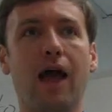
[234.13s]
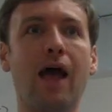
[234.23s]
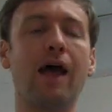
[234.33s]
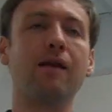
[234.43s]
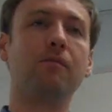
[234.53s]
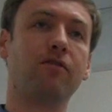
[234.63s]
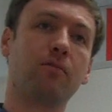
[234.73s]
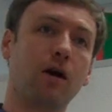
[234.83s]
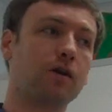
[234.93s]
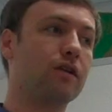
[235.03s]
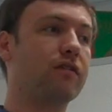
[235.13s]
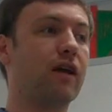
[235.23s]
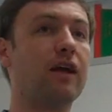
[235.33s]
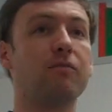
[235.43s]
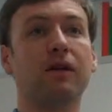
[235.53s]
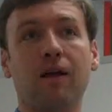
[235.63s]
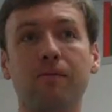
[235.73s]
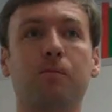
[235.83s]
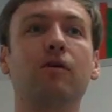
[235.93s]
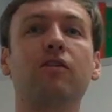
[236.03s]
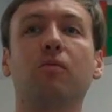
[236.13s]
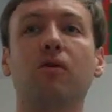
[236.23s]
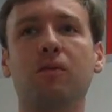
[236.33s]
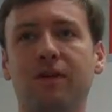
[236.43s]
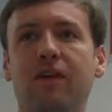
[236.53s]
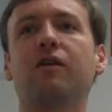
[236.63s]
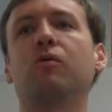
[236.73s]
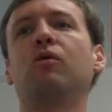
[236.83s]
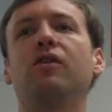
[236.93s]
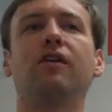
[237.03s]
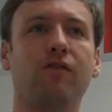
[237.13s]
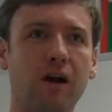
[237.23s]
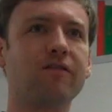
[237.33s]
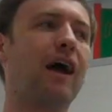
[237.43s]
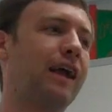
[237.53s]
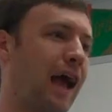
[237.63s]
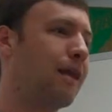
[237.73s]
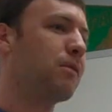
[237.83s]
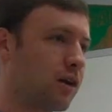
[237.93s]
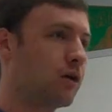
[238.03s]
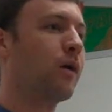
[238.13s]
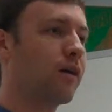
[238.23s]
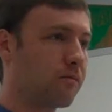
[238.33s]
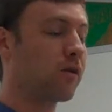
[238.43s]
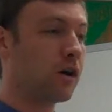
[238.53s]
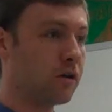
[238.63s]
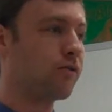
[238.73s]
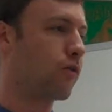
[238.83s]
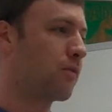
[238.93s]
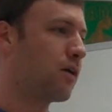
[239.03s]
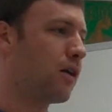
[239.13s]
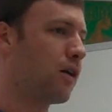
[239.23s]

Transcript: And Mr. Marcovitz says, because I'm the principal and we set a rule that if you're at Sci Academy, you're going to wear a uniform.